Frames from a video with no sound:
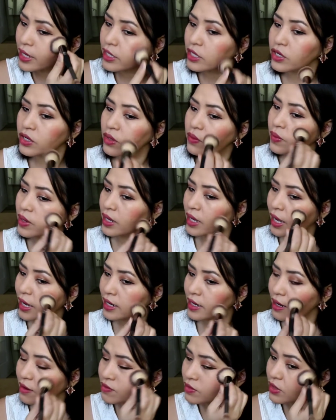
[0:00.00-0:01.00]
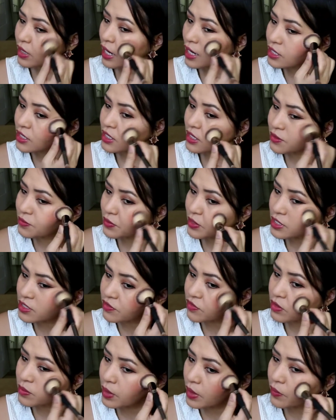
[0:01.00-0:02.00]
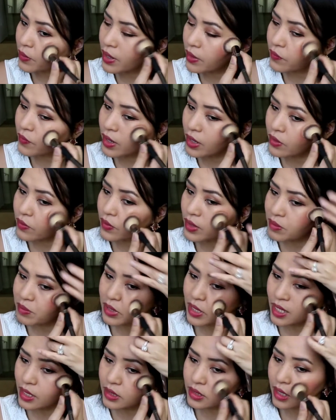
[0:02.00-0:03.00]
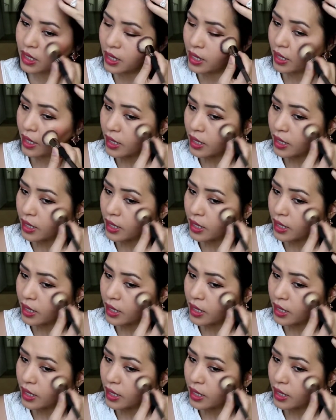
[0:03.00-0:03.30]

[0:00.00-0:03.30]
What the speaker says: And you know what? I never actually reach for my Wet n Wild one because